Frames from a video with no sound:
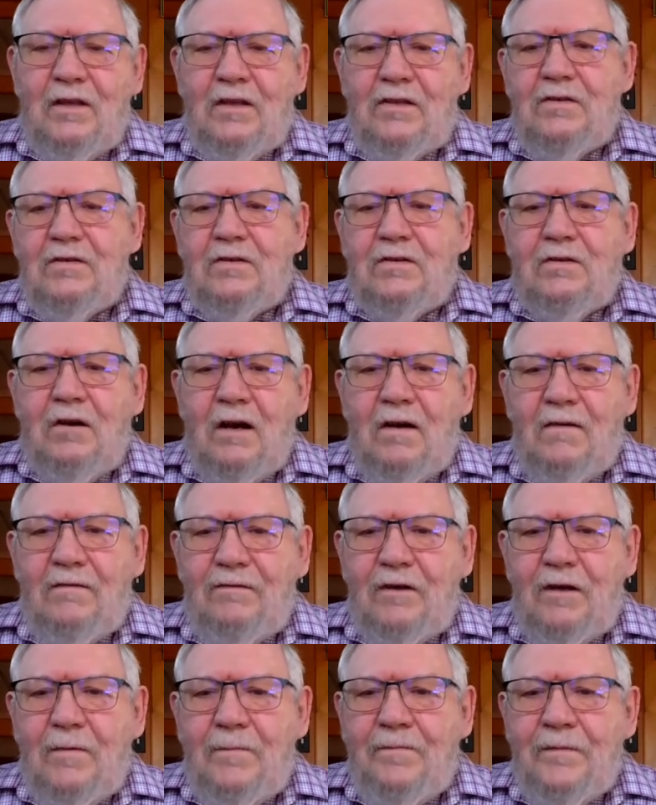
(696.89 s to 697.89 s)
They took
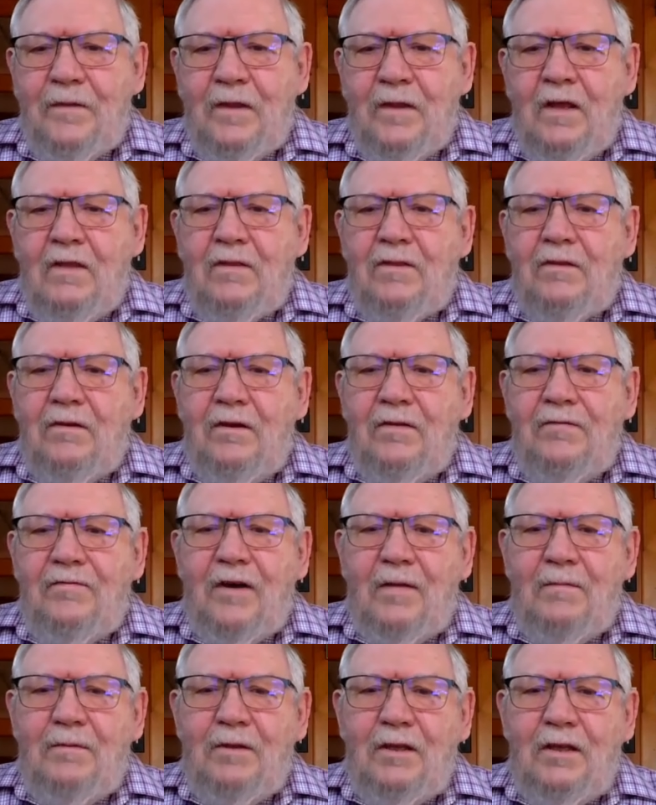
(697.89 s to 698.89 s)
off uh,
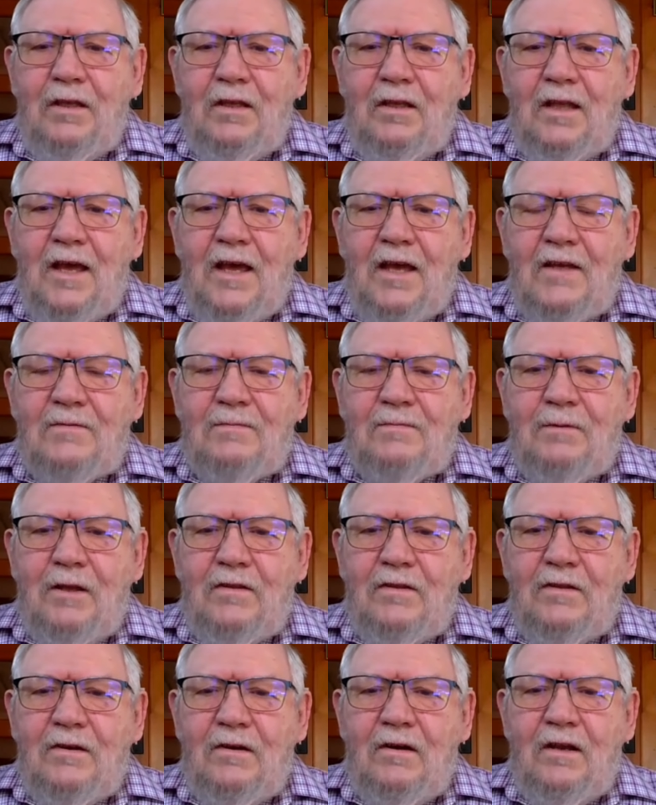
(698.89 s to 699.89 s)
35 million last
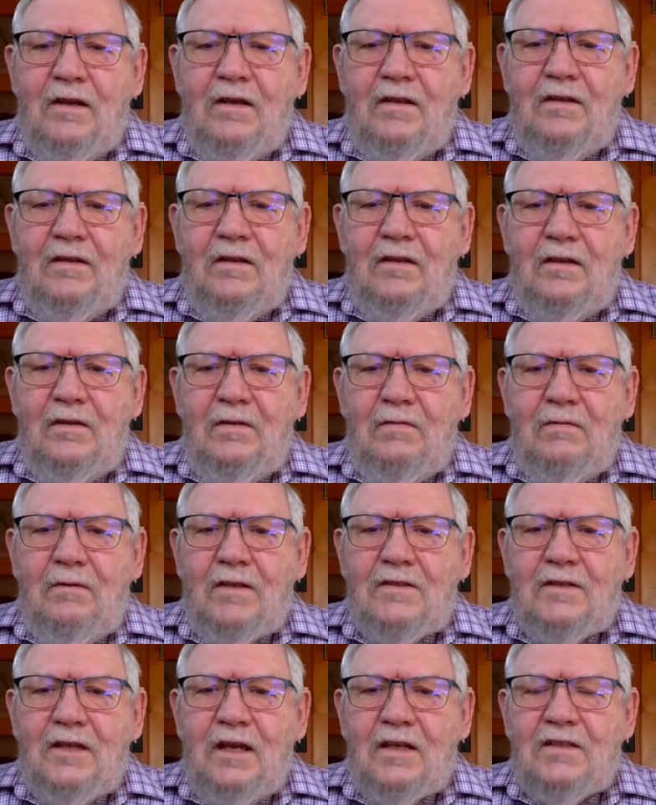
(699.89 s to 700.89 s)
month on
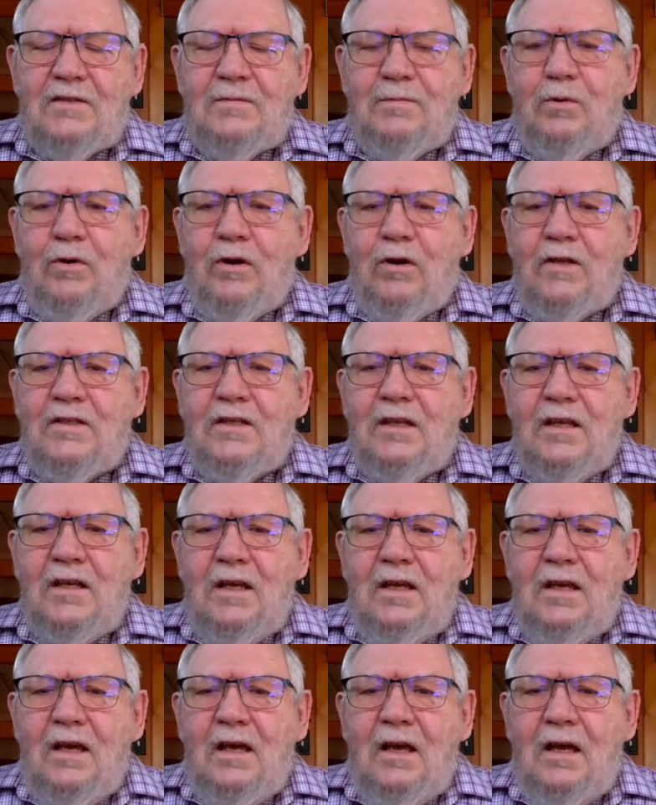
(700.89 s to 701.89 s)
U.S. exports
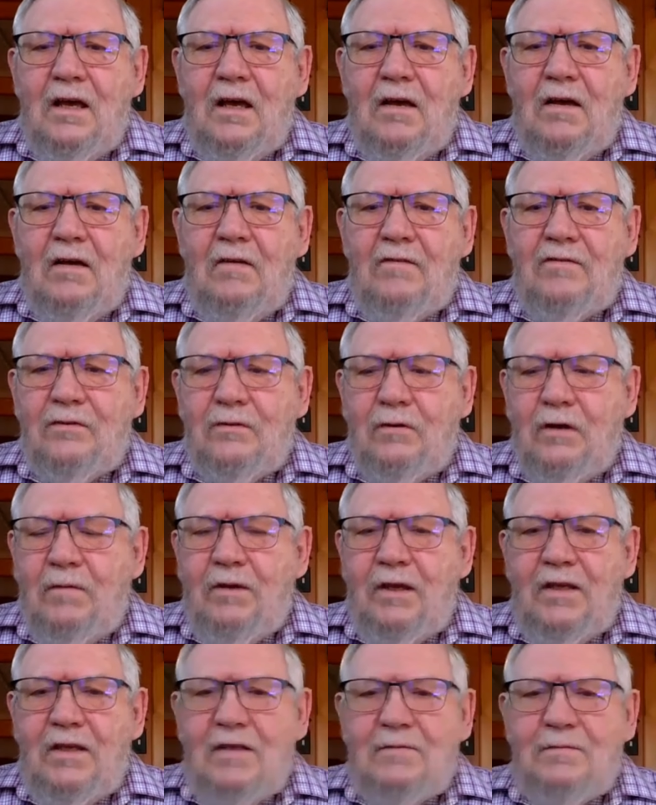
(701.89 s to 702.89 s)

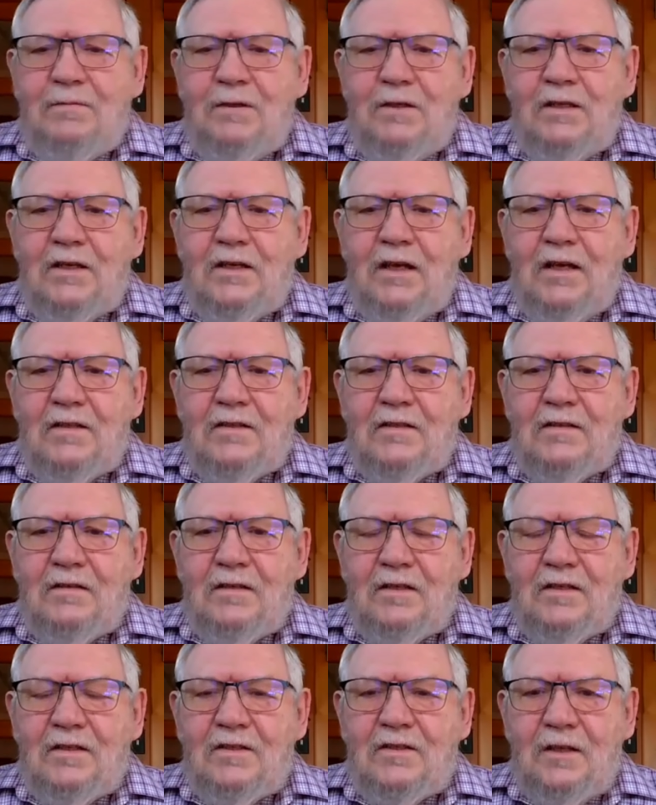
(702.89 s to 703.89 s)
soybeans because of
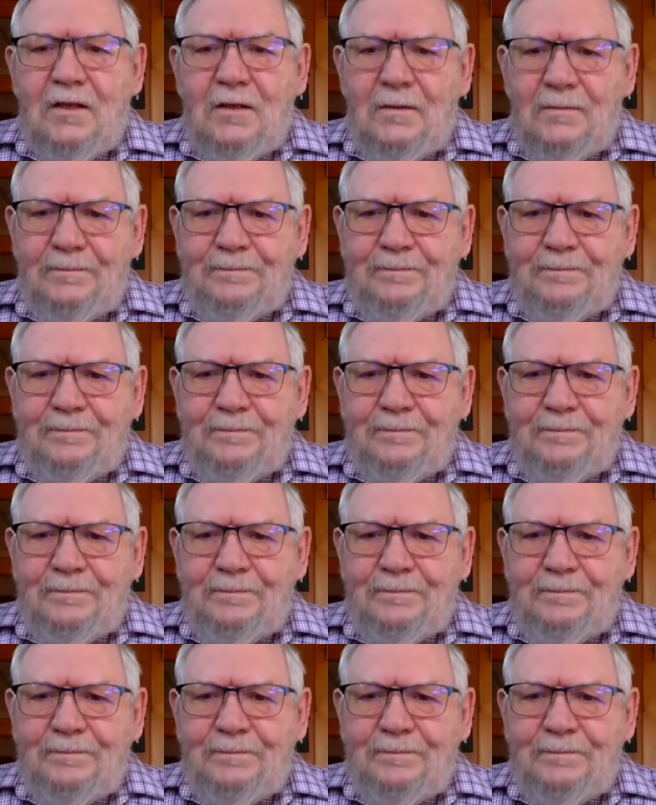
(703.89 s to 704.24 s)
this